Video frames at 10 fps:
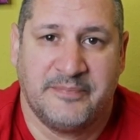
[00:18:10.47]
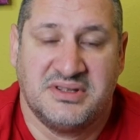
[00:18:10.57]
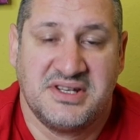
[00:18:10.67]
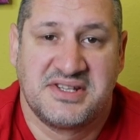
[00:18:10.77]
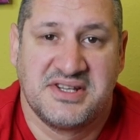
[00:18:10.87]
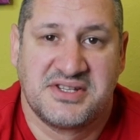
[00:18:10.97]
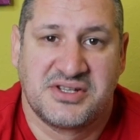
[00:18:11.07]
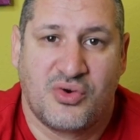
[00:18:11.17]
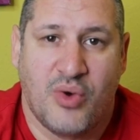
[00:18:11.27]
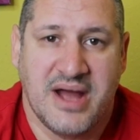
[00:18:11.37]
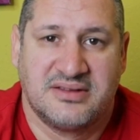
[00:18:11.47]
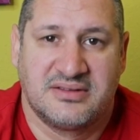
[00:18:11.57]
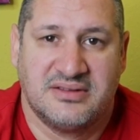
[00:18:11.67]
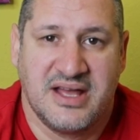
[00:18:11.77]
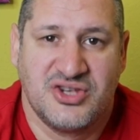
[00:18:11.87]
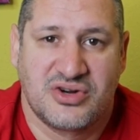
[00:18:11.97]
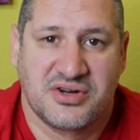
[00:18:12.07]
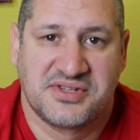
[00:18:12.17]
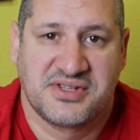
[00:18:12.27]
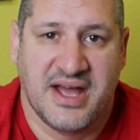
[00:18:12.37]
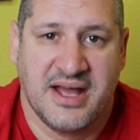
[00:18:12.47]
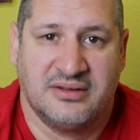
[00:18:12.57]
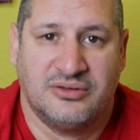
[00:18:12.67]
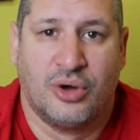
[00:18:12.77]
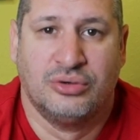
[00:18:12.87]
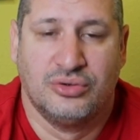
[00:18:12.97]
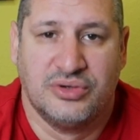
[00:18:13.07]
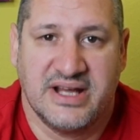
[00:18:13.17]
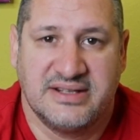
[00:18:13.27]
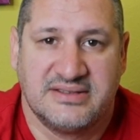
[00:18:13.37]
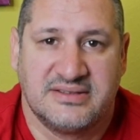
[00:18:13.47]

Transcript: This is quite dangerous and don't do that.